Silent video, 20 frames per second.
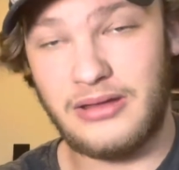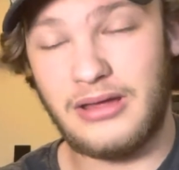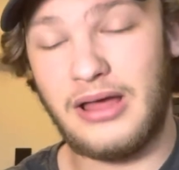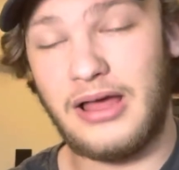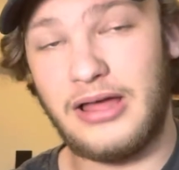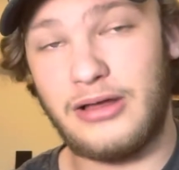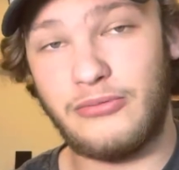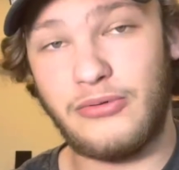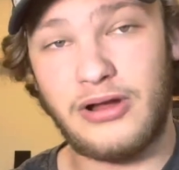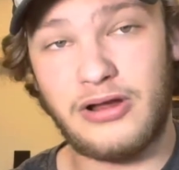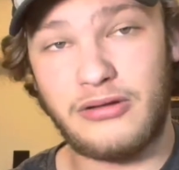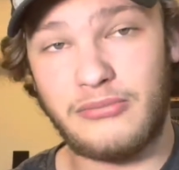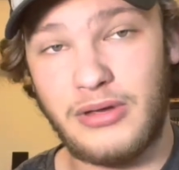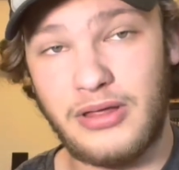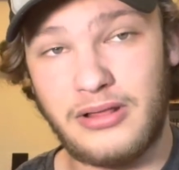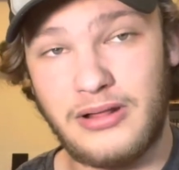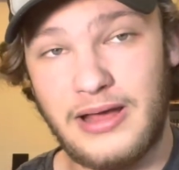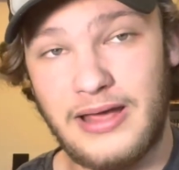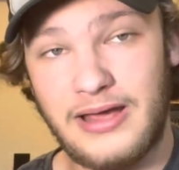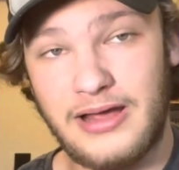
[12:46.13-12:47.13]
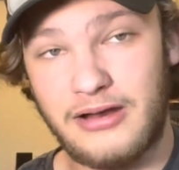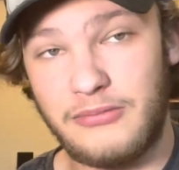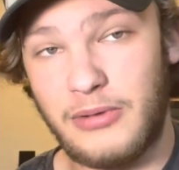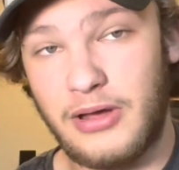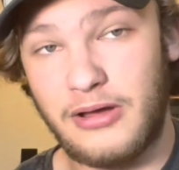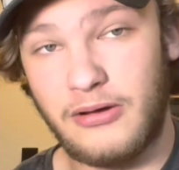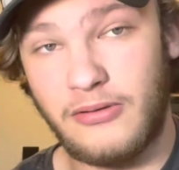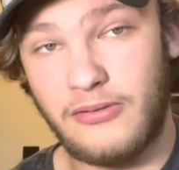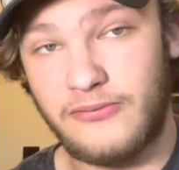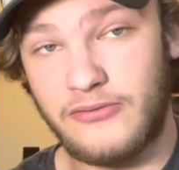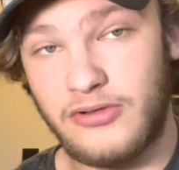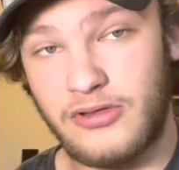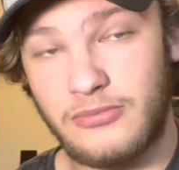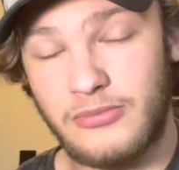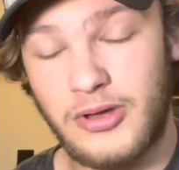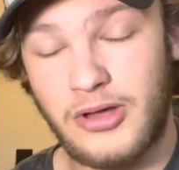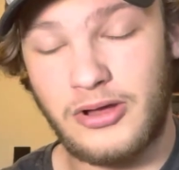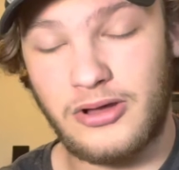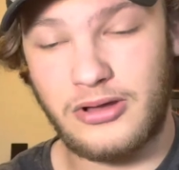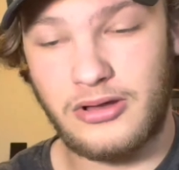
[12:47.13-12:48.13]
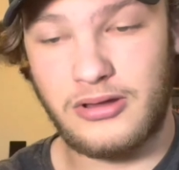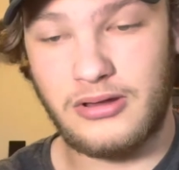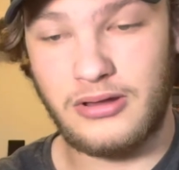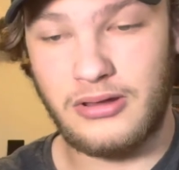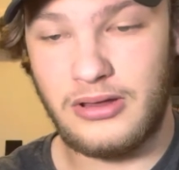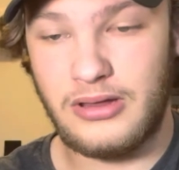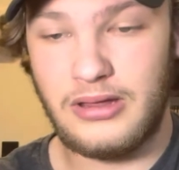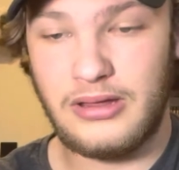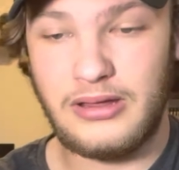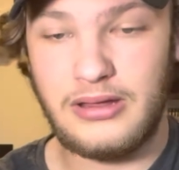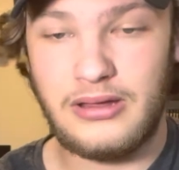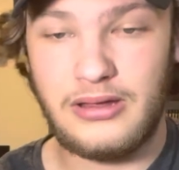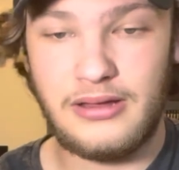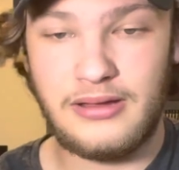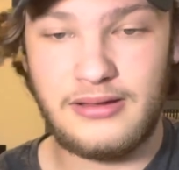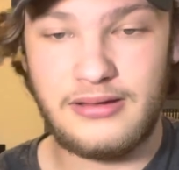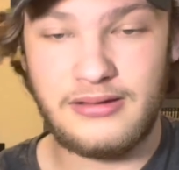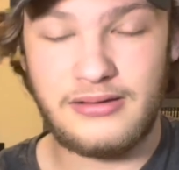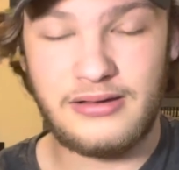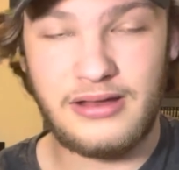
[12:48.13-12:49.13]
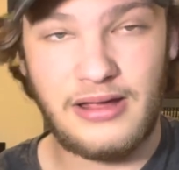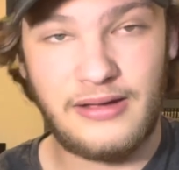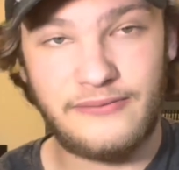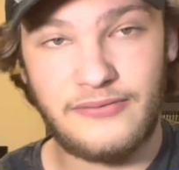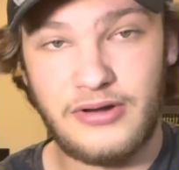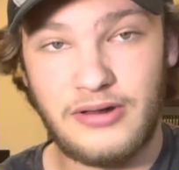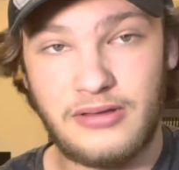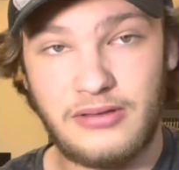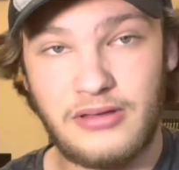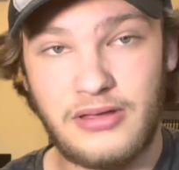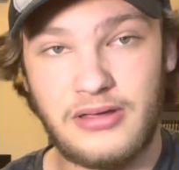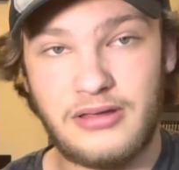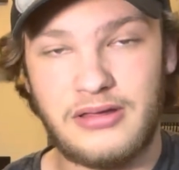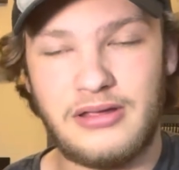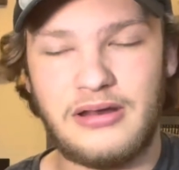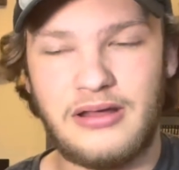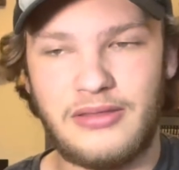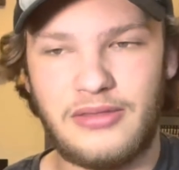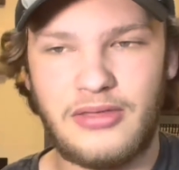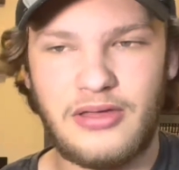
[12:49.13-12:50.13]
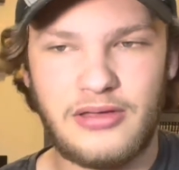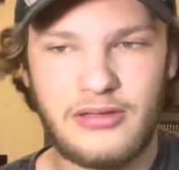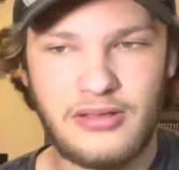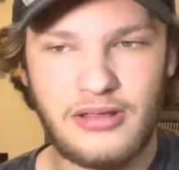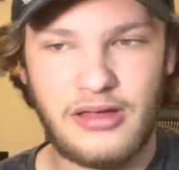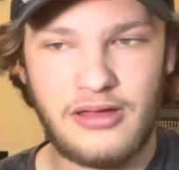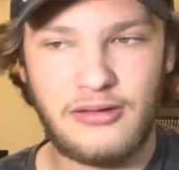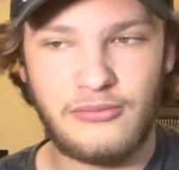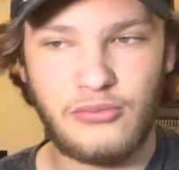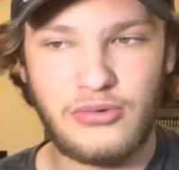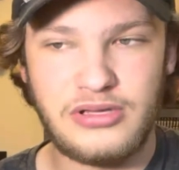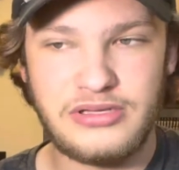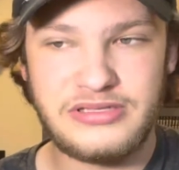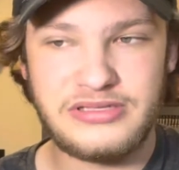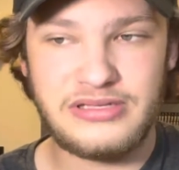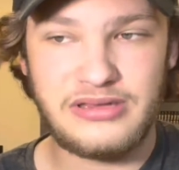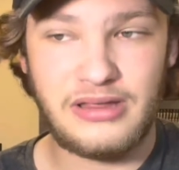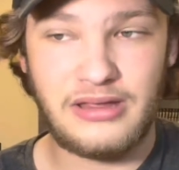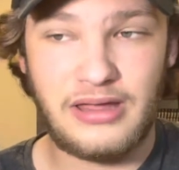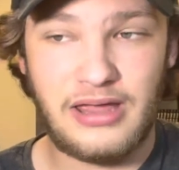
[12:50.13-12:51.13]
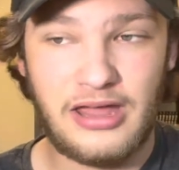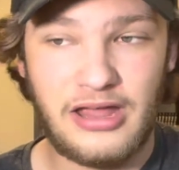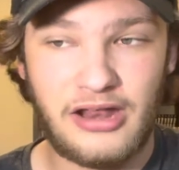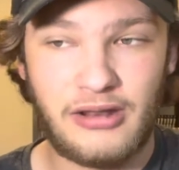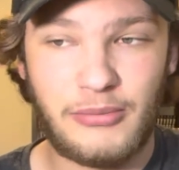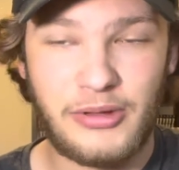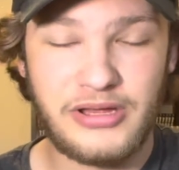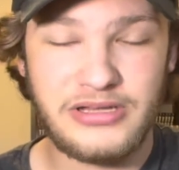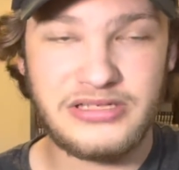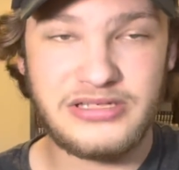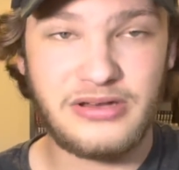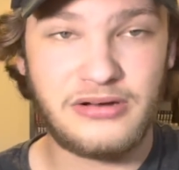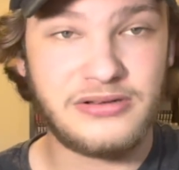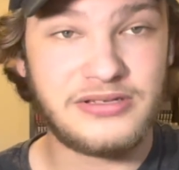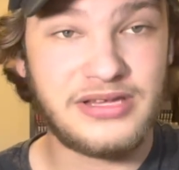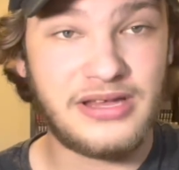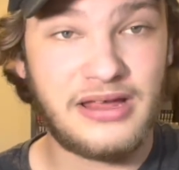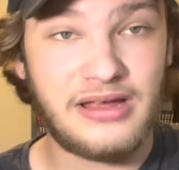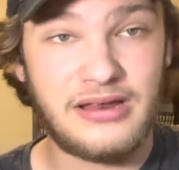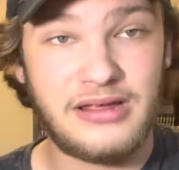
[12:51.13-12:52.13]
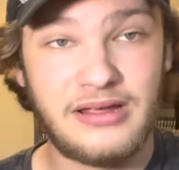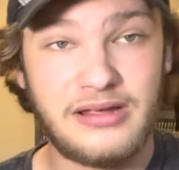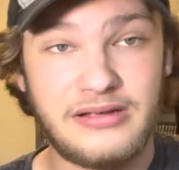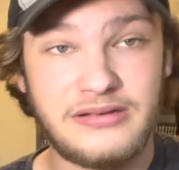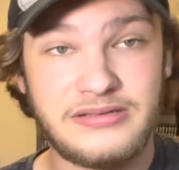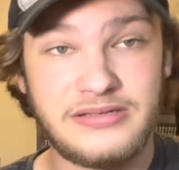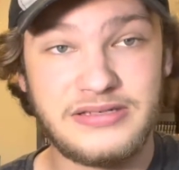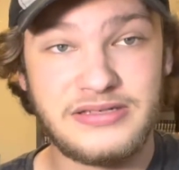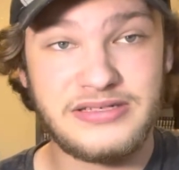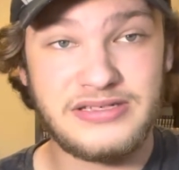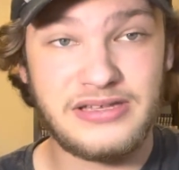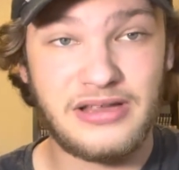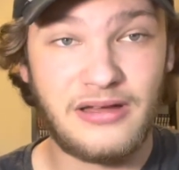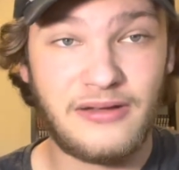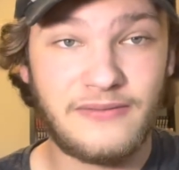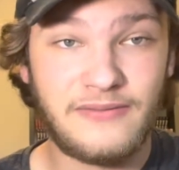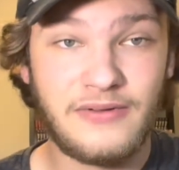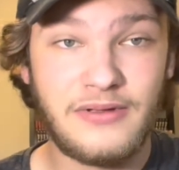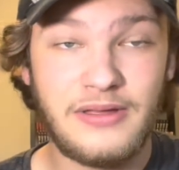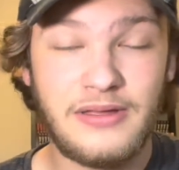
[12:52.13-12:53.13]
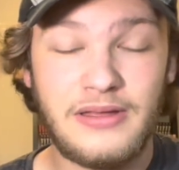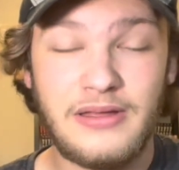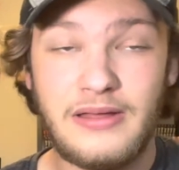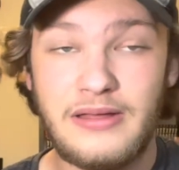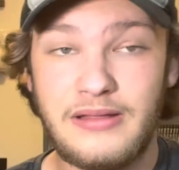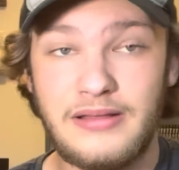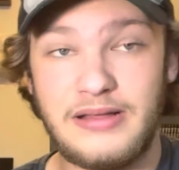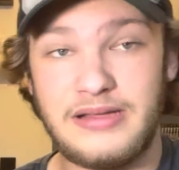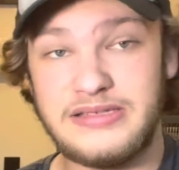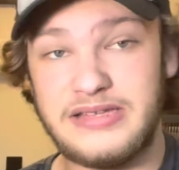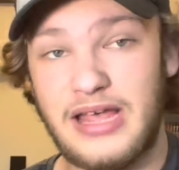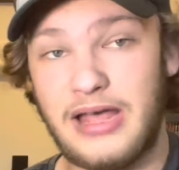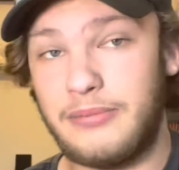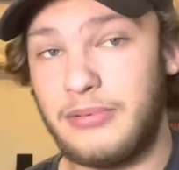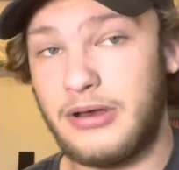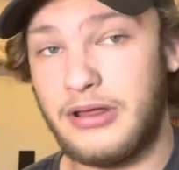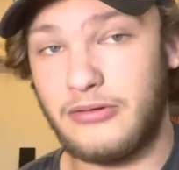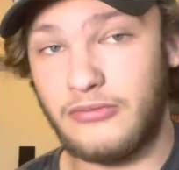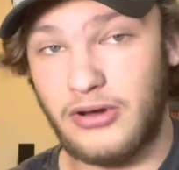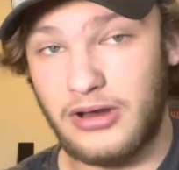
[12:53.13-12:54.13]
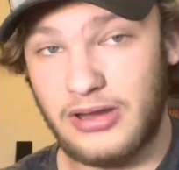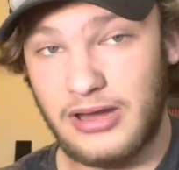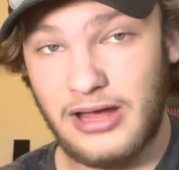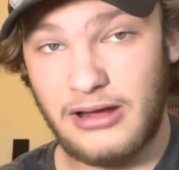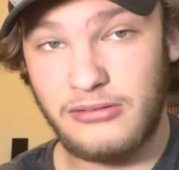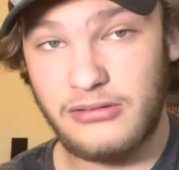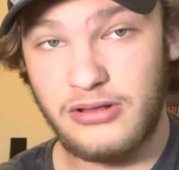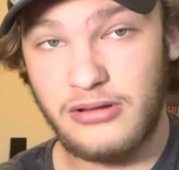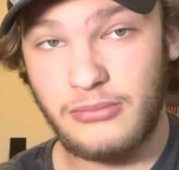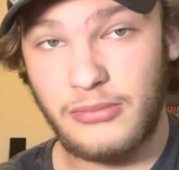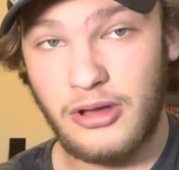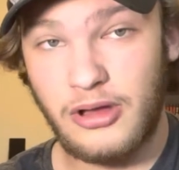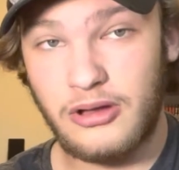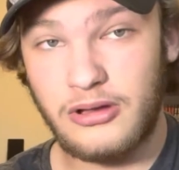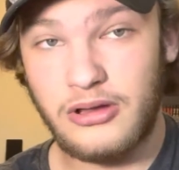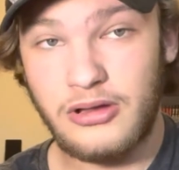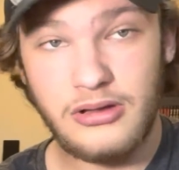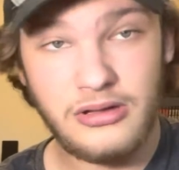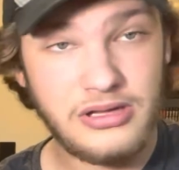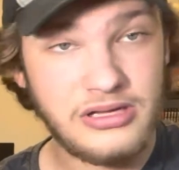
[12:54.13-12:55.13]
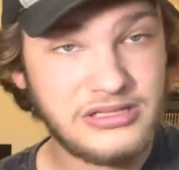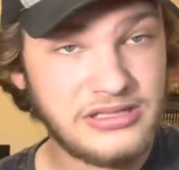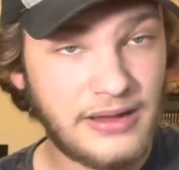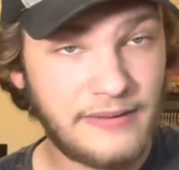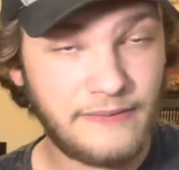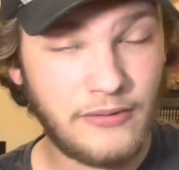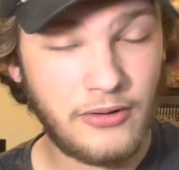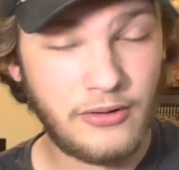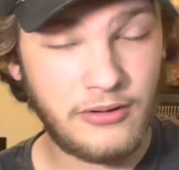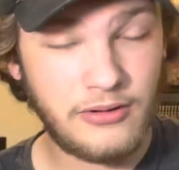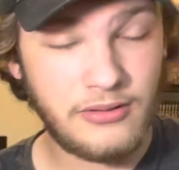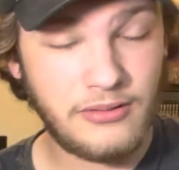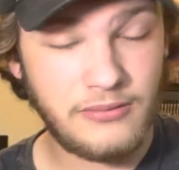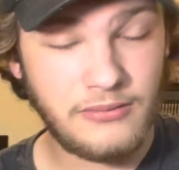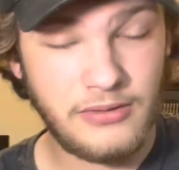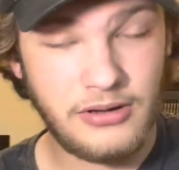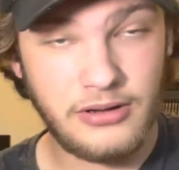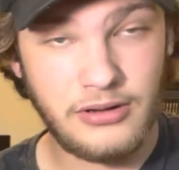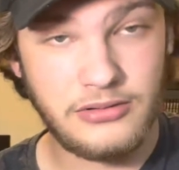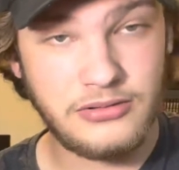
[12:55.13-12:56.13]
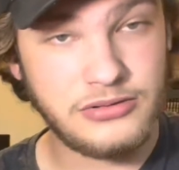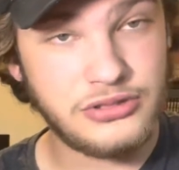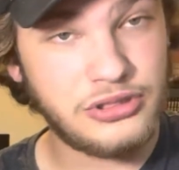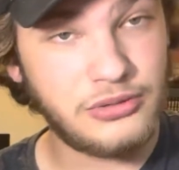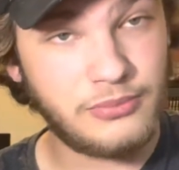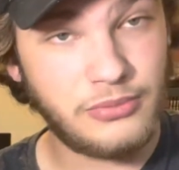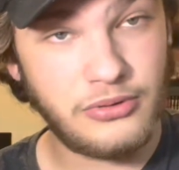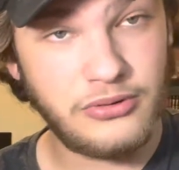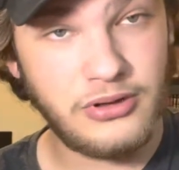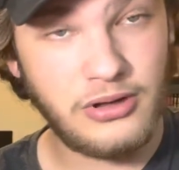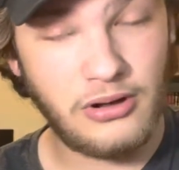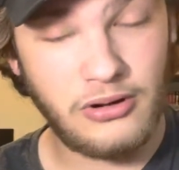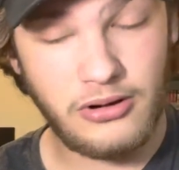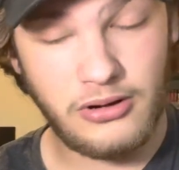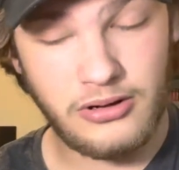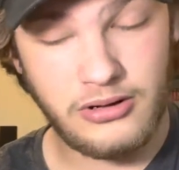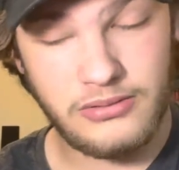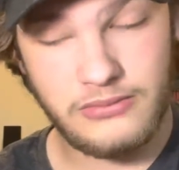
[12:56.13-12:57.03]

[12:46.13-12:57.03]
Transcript: I'd recommend the anime over the manga, definitely. And I think that once the anime starts getting into stuff that's happening right now in the manga, because I've heard, Shibuya arc